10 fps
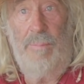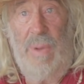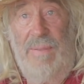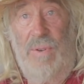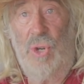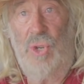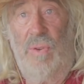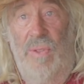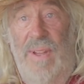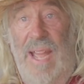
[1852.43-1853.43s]
by virtue
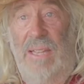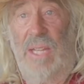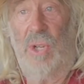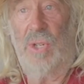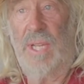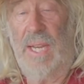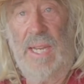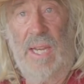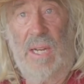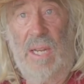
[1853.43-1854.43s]
of the fact that they're
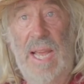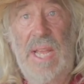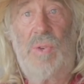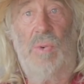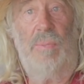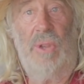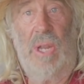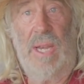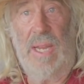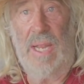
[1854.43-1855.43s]
sitting in a classroom, they're
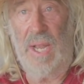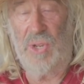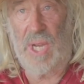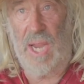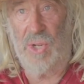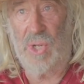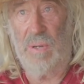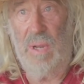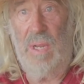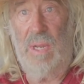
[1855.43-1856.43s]
getting an education,